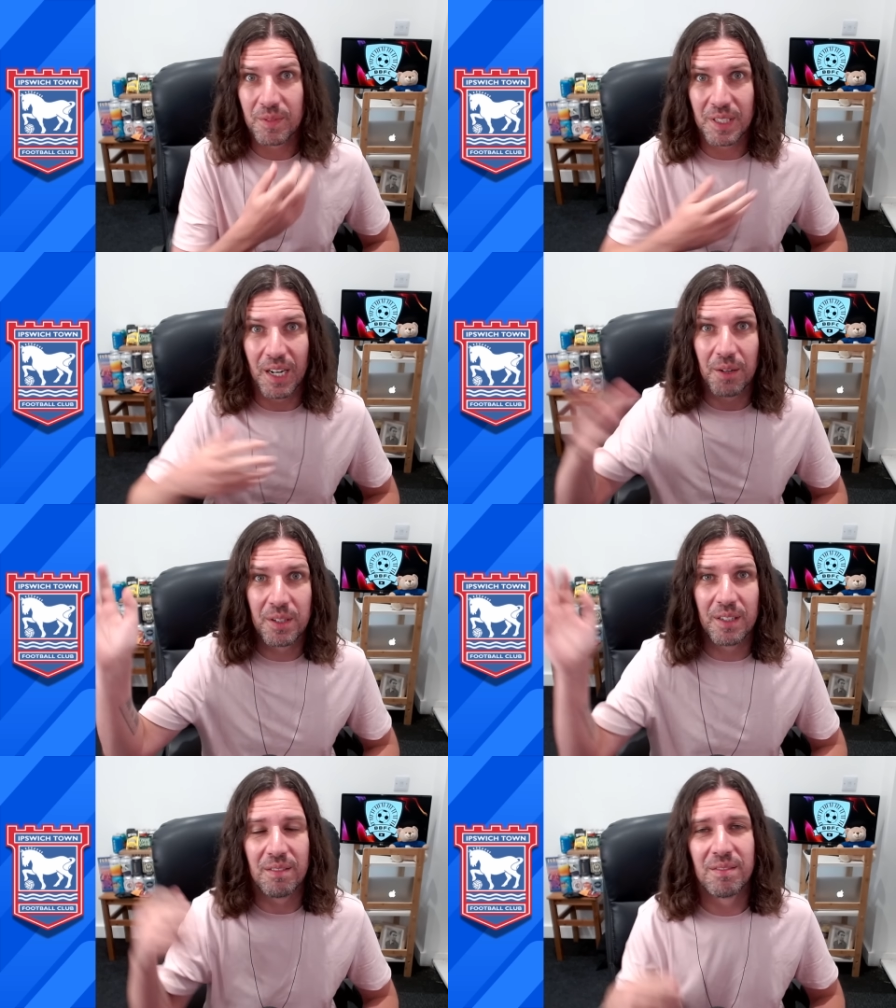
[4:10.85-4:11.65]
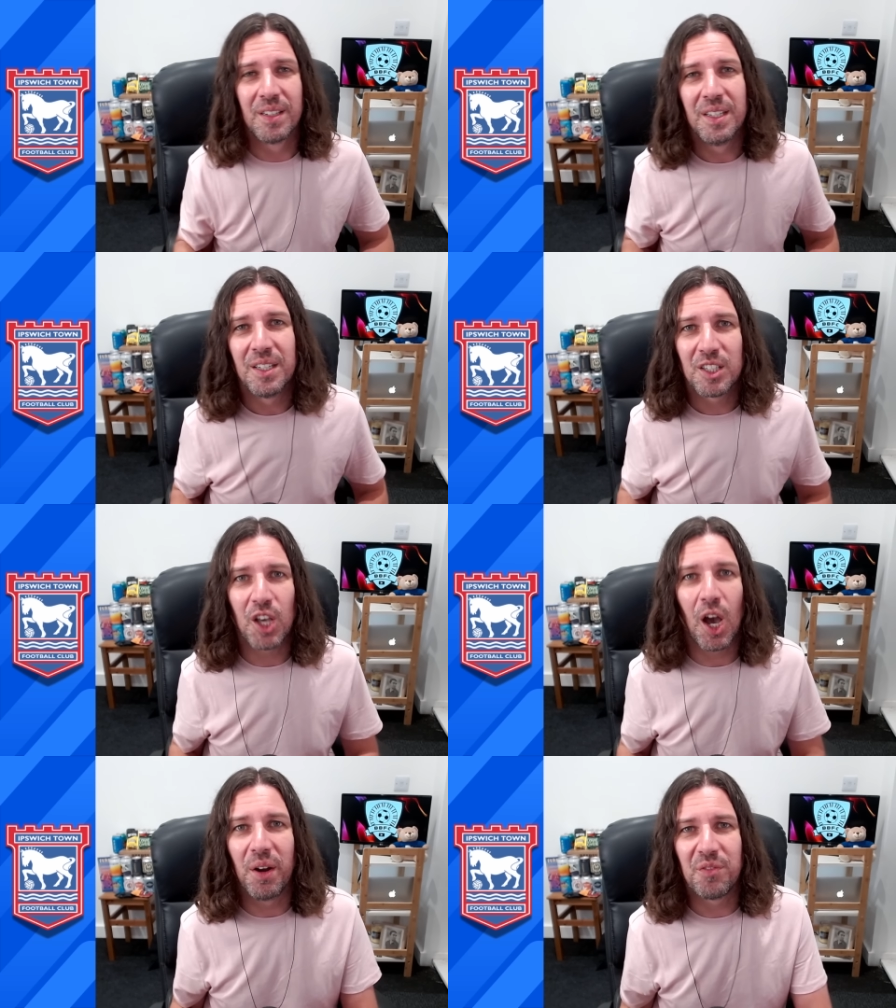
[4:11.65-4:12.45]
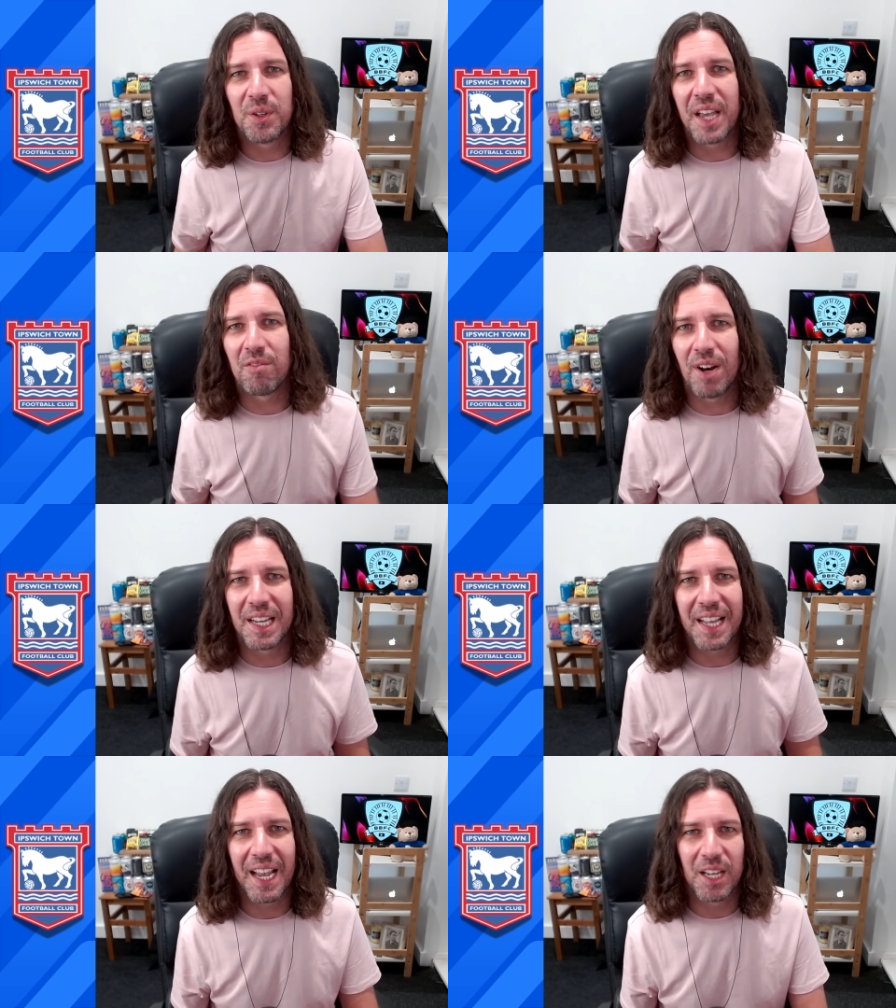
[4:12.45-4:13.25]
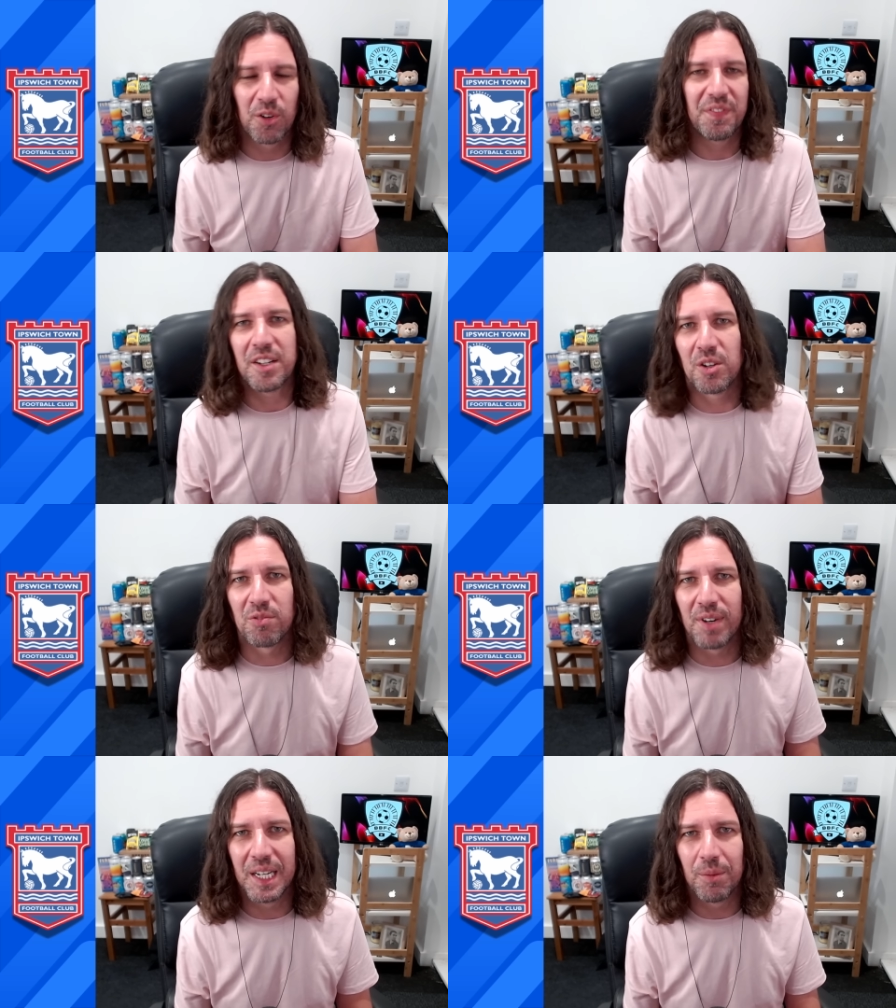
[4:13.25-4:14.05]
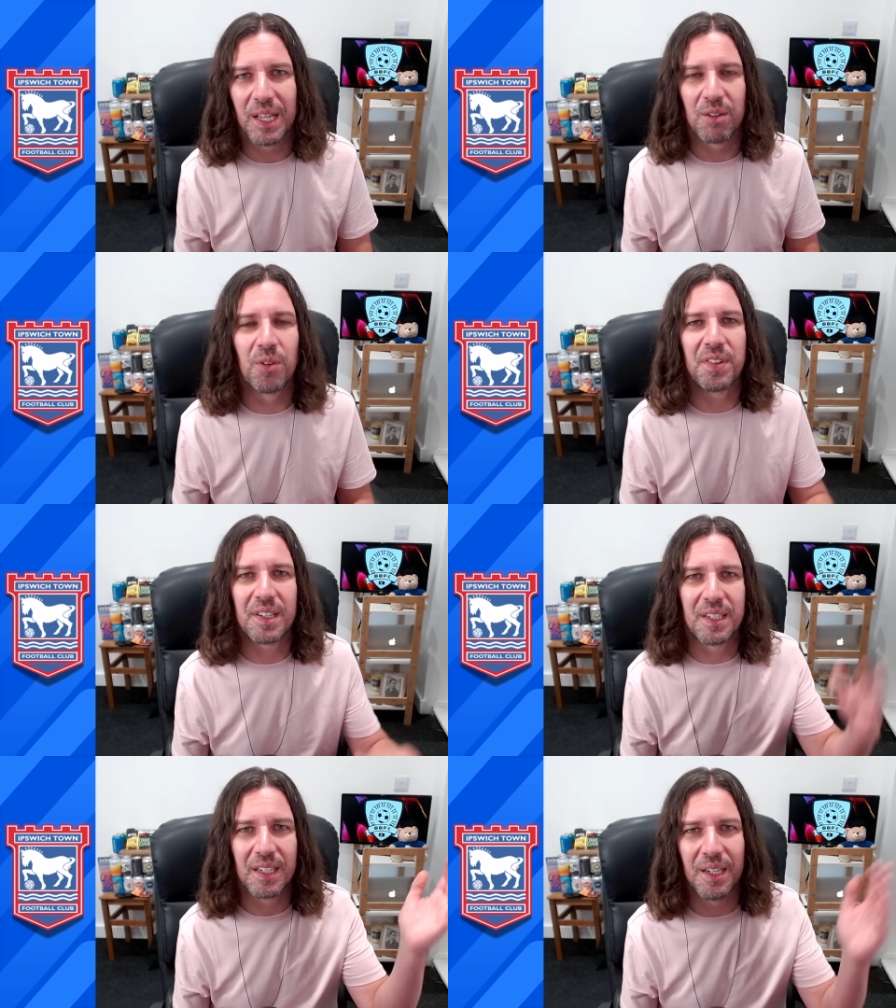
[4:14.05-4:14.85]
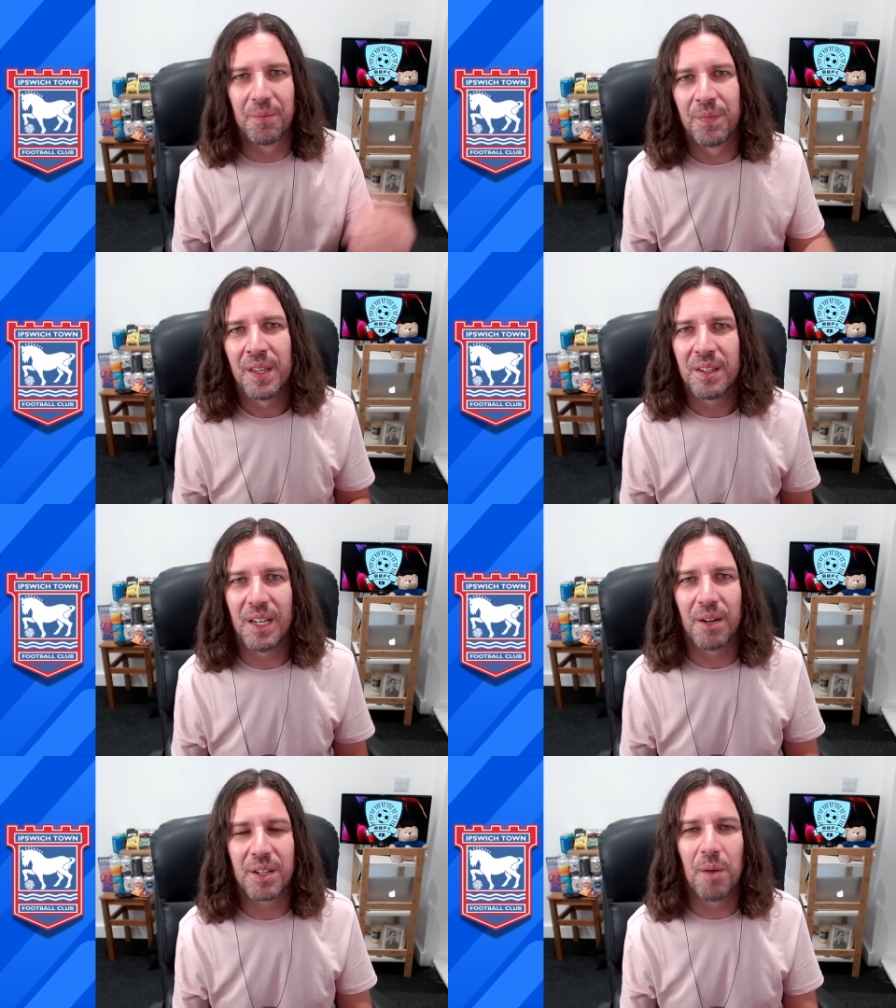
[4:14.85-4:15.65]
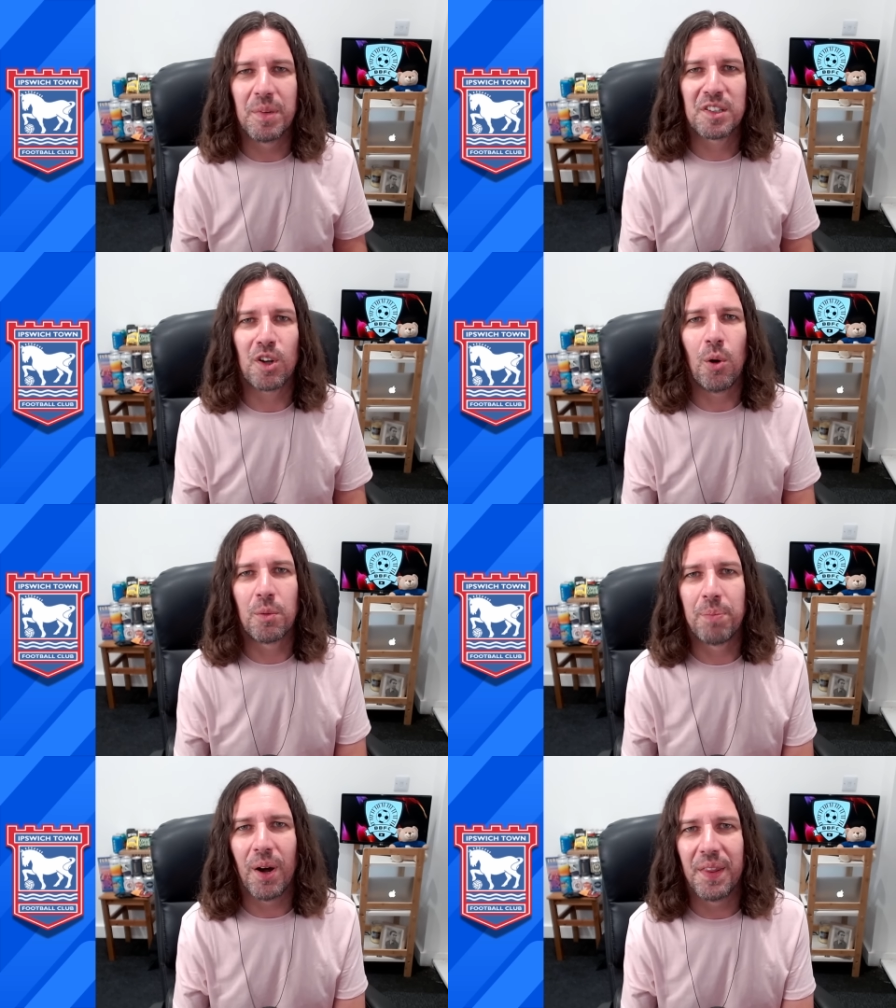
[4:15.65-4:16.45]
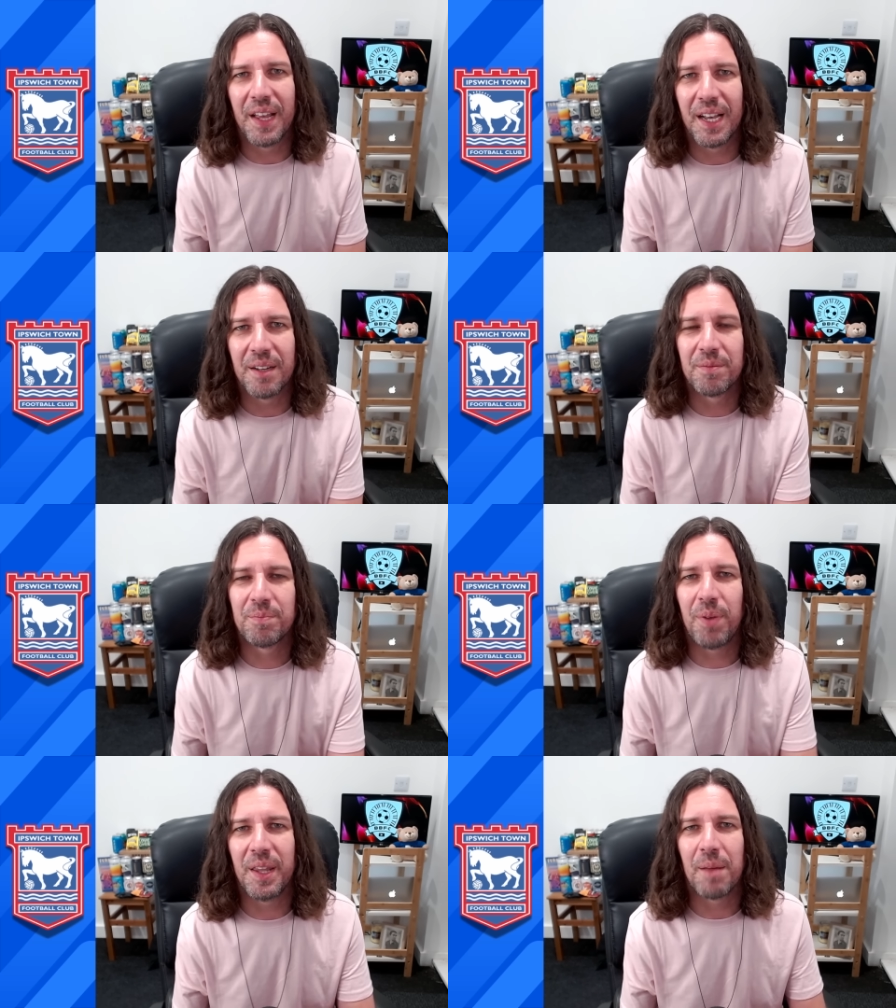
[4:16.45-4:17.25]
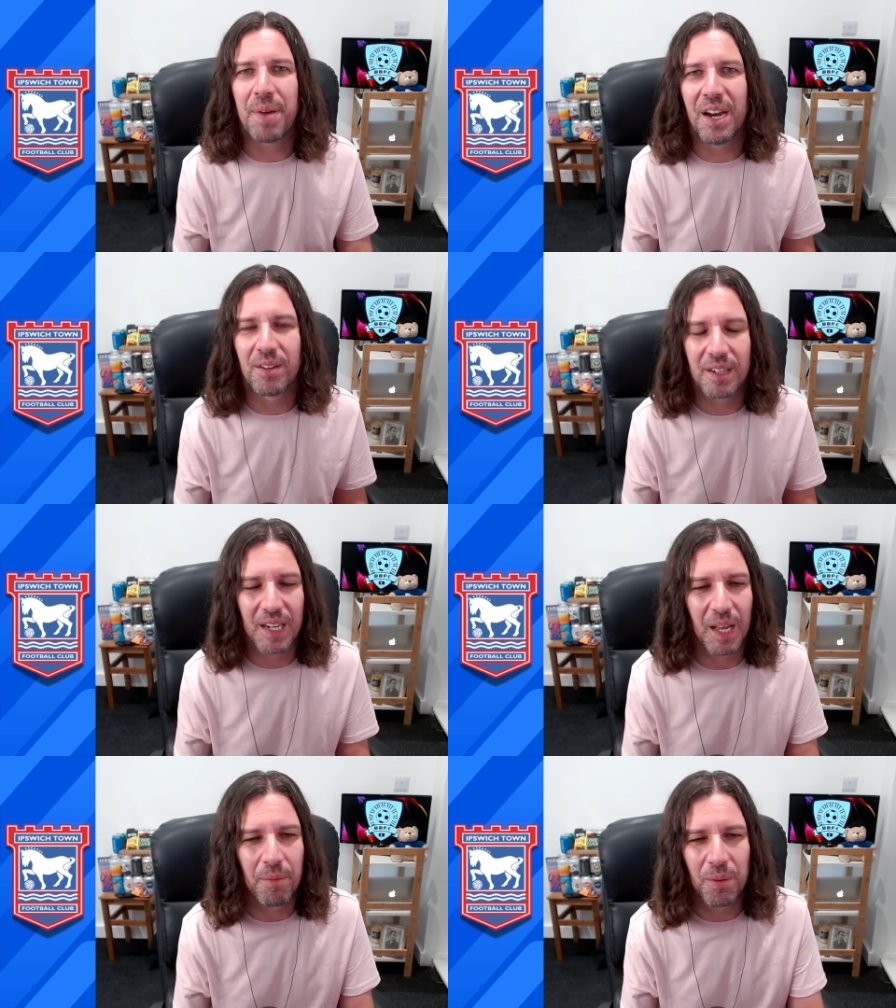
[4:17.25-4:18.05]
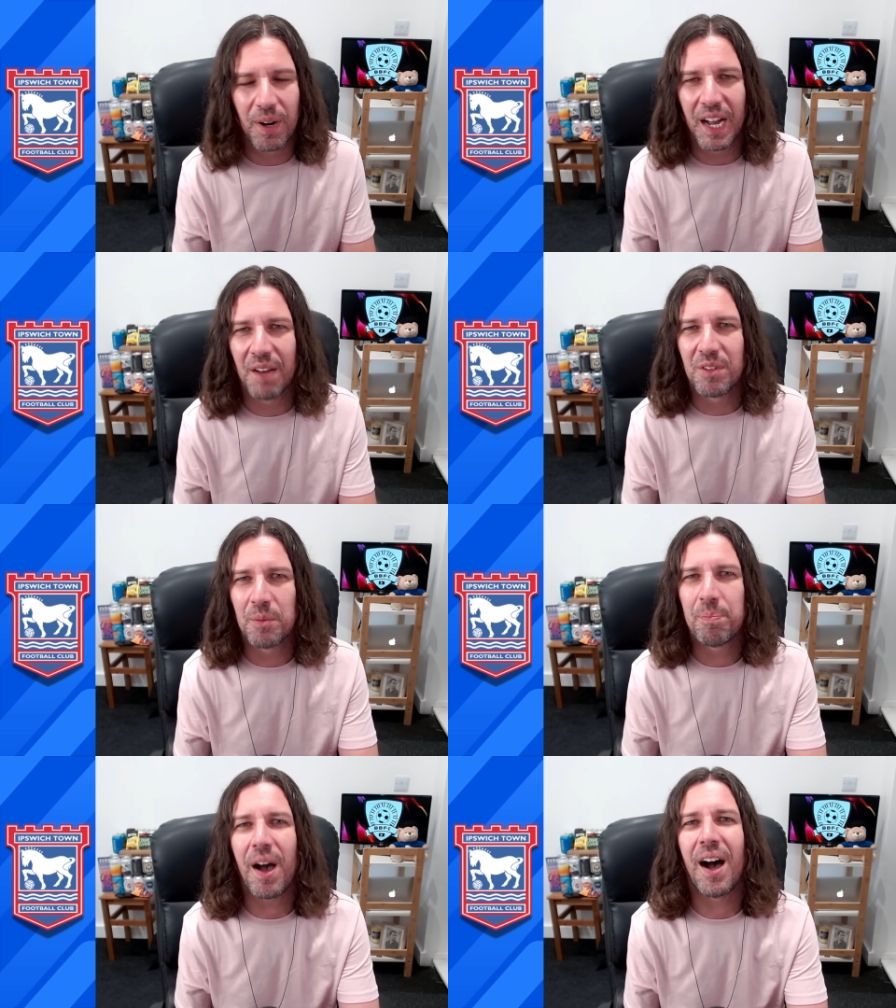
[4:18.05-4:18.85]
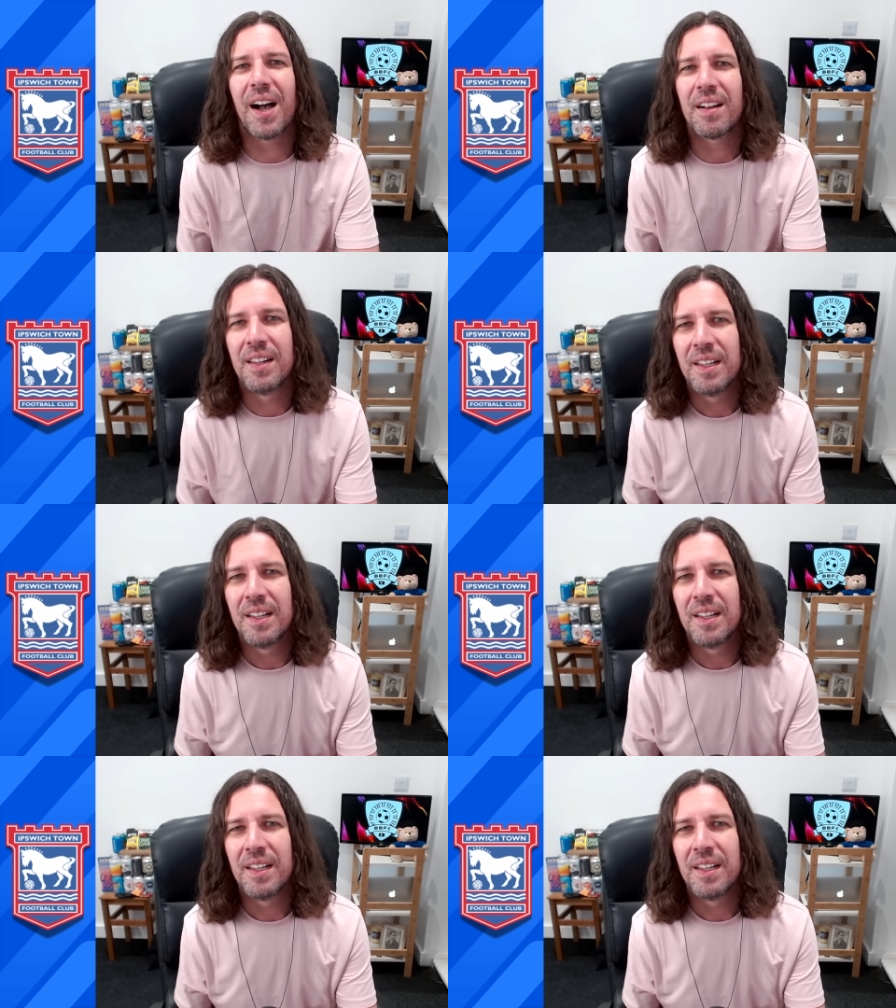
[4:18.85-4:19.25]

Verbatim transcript: you know, can go if you get relegated or if they do really well they're obviously going to you know go and be sold by their by their parent club or what have you but